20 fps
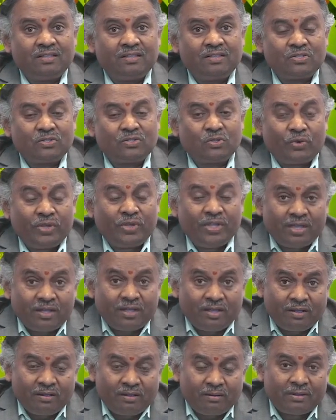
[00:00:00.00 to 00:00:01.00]
So,
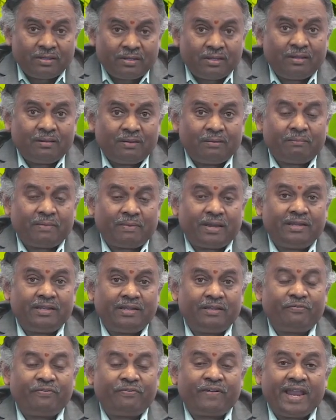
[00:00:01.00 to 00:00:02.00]
here my
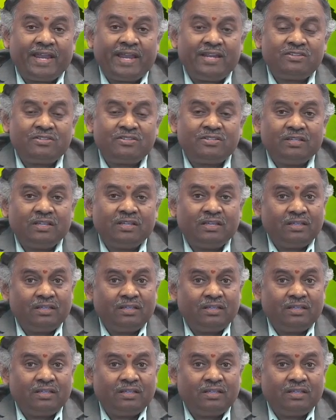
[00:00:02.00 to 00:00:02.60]
dear friends,